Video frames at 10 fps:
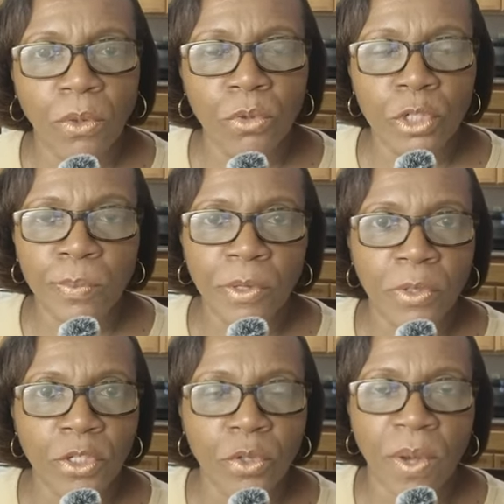whose
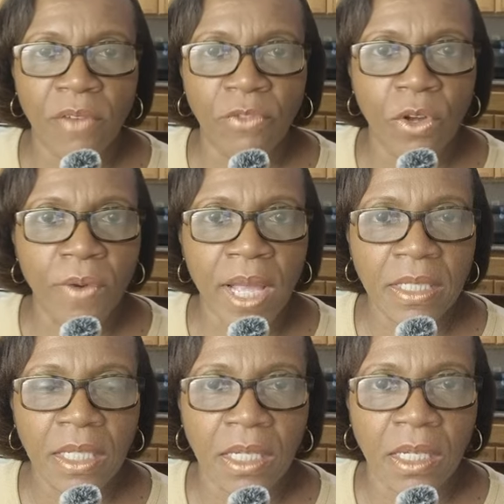spirits you have no
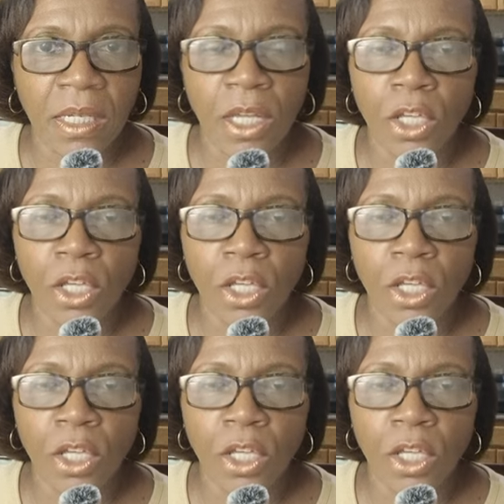idea,